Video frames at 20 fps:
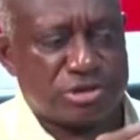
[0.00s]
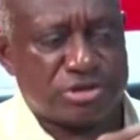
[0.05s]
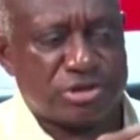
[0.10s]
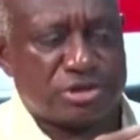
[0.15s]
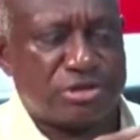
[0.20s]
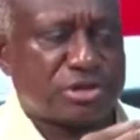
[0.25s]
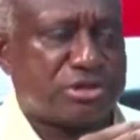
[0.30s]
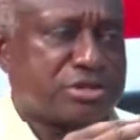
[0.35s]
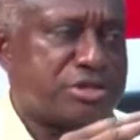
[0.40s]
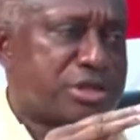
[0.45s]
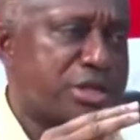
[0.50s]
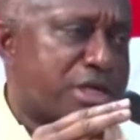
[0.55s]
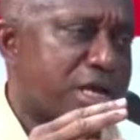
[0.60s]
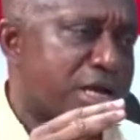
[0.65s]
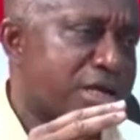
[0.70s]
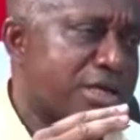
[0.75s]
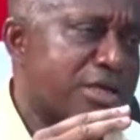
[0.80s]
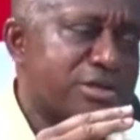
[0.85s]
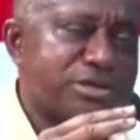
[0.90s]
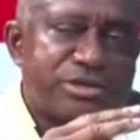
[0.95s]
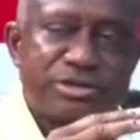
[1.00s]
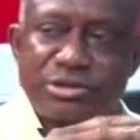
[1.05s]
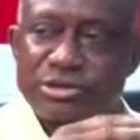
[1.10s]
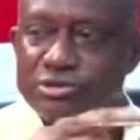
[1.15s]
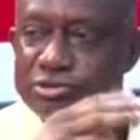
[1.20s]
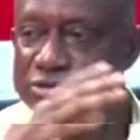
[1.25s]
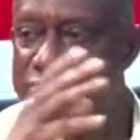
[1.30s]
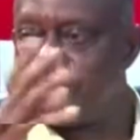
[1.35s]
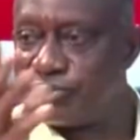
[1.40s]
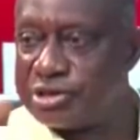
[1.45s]
They didn't think I can see.
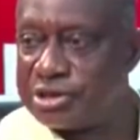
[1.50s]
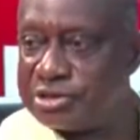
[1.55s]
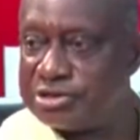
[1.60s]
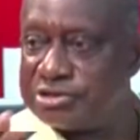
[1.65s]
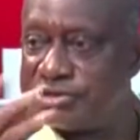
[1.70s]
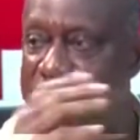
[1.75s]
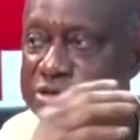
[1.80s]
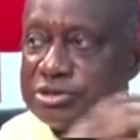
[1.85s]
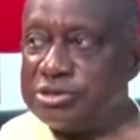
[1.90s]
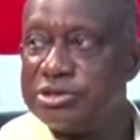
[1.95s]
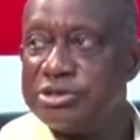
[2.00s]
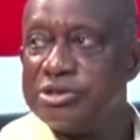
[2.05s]
Because what can see?